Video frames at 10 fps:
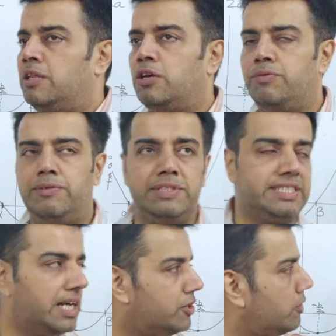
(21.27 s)
Now we will
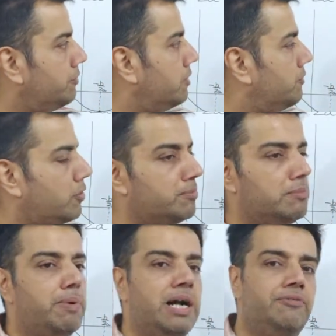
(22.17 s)
start off from
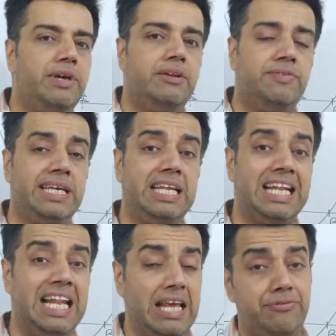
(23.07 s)
the part where we
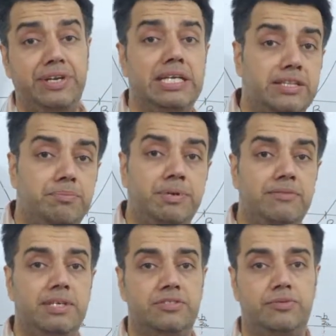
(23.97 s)
left in the
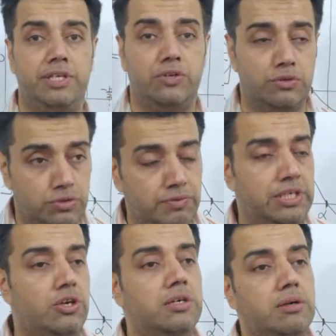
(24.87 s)
previous video. So we
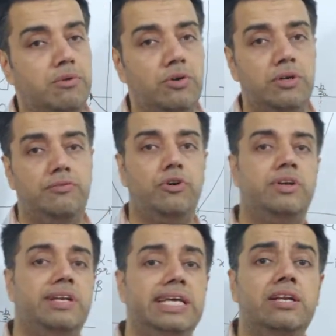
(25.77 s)
talked about for
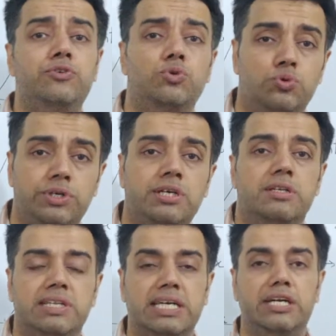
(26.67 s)
a real root,
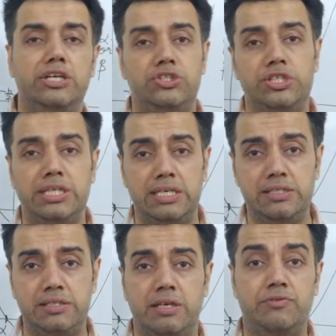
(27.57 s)
the condition
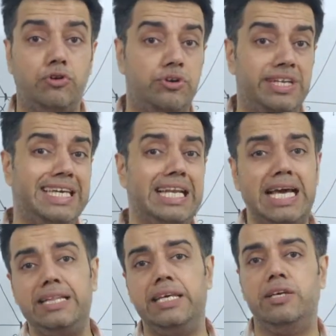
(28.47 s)
is for real
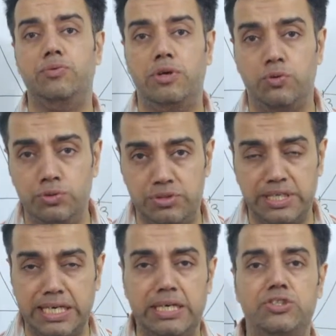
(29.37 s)
and equal roots,
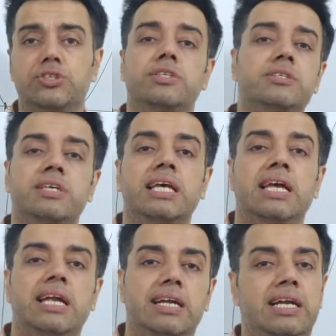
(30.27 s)
the condition is
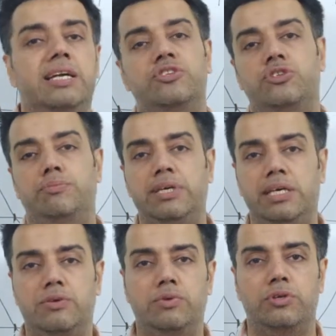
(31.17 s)
delta should
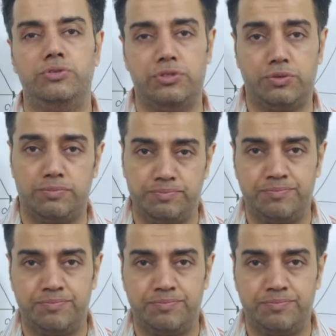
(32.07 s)
be equal to 0.